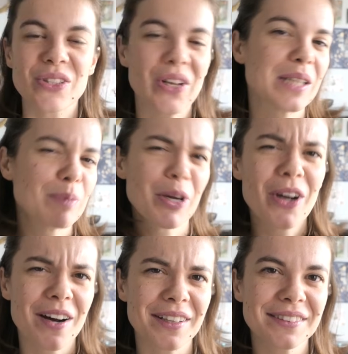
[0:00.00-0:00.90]
So let's pick a
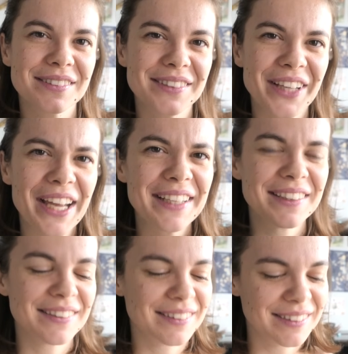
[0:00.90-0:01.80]
card, okay?
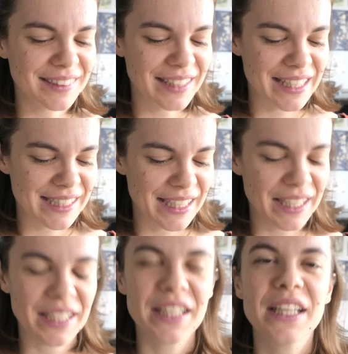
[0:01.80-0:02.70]
Let's
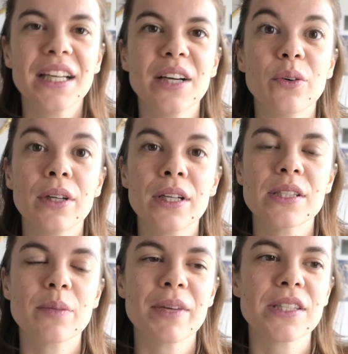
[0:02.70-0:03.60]
see. What
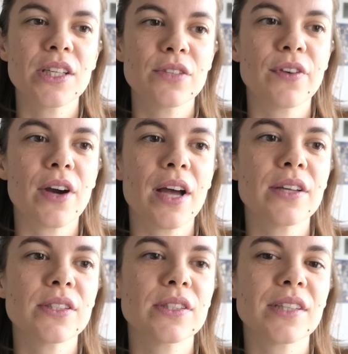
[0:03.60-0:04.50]
is the message for
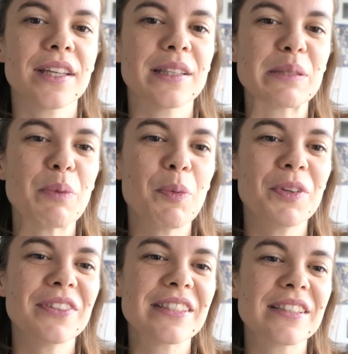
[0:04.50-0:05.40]
us at this
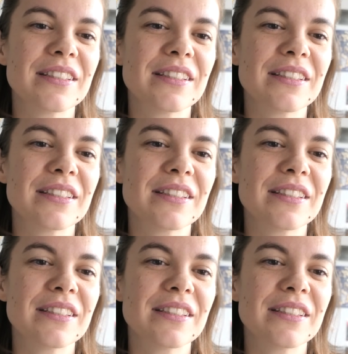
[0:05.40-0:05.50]
moment?